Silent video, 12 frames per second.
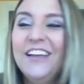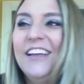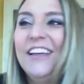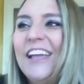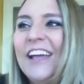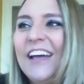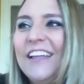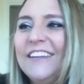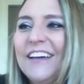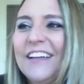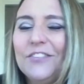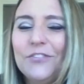And
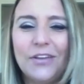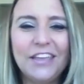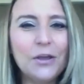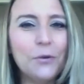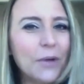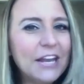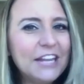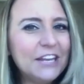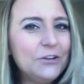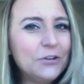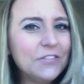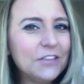uh, so I get ready to
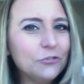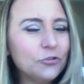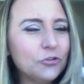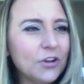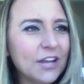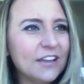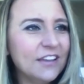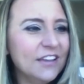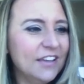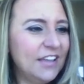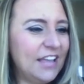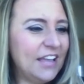do this trick,
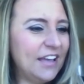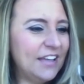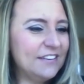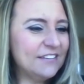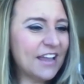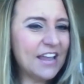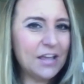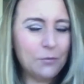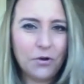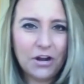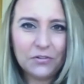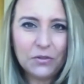and I had
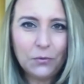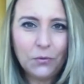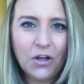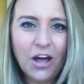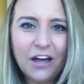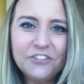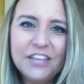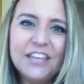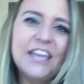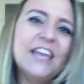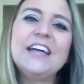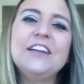brought a little coffee
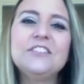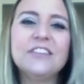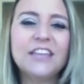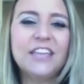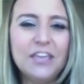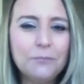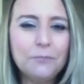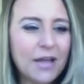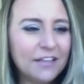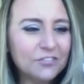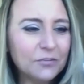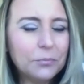can to keep my
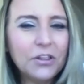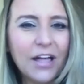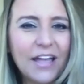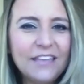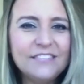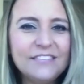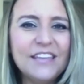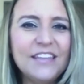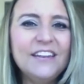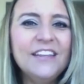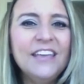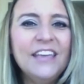supplies in.
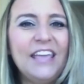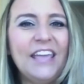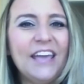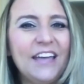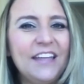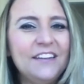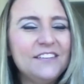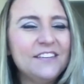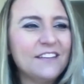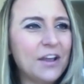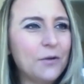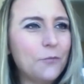And
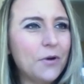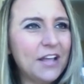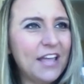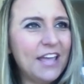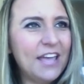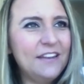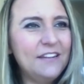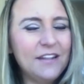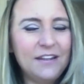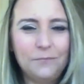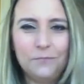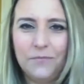I went ahead
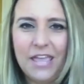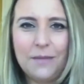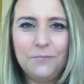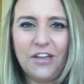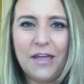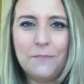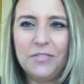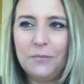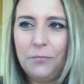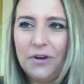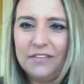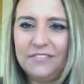and came time in the
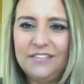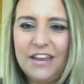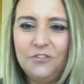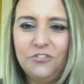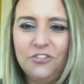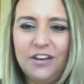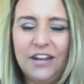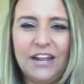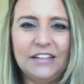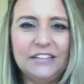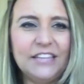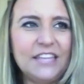presentation, and I
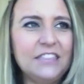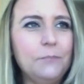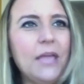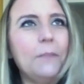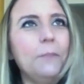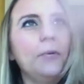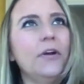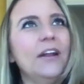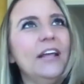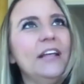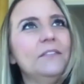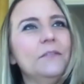lit the paper and
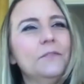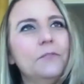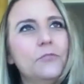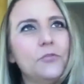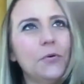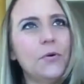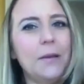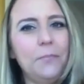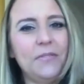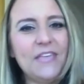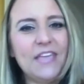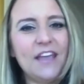I threw it up in
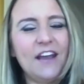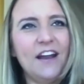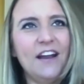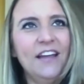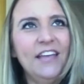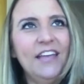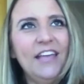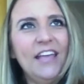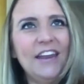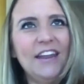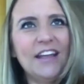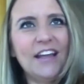the air,
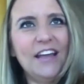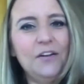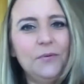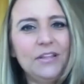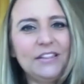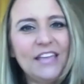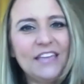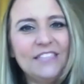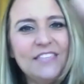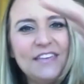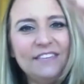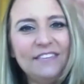and it kind of went like
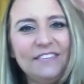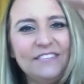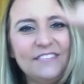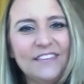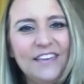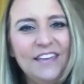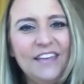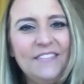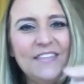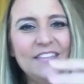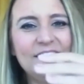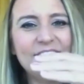this and
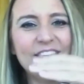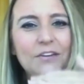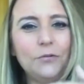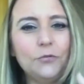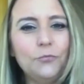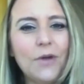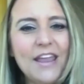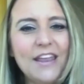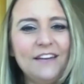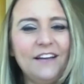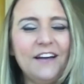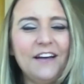then settled right
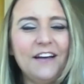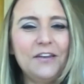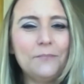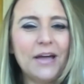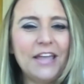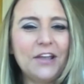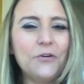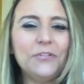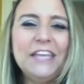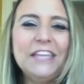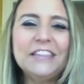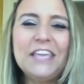on my
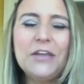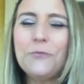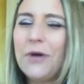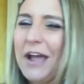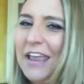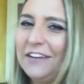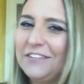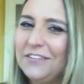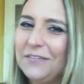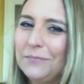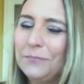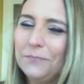cleanly white
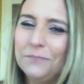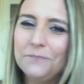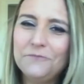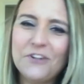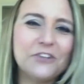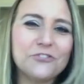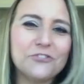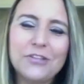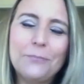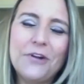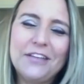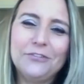freshly
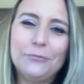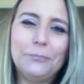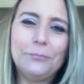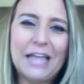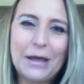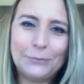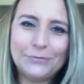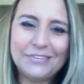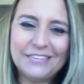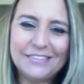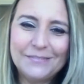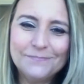pressed
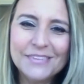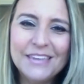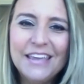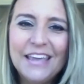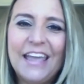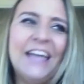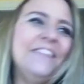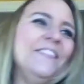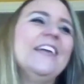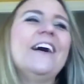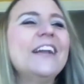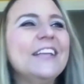blouse. And the
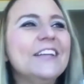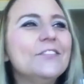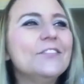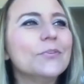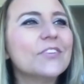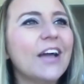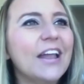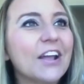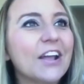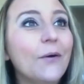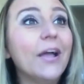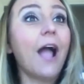audience was kind of
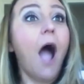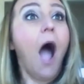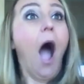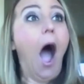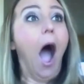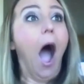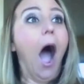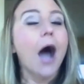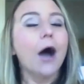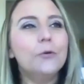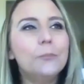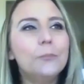going, oh my